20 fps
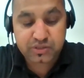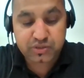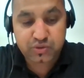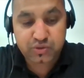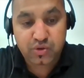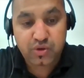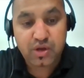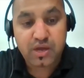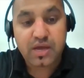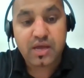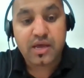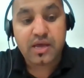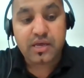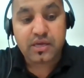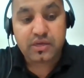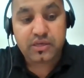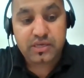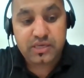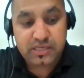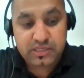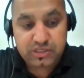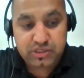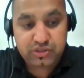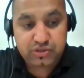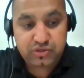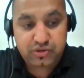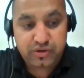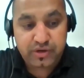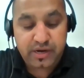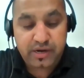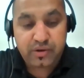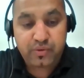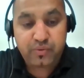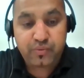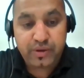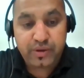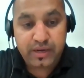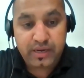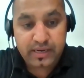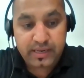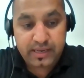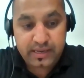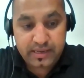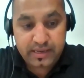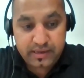So each student will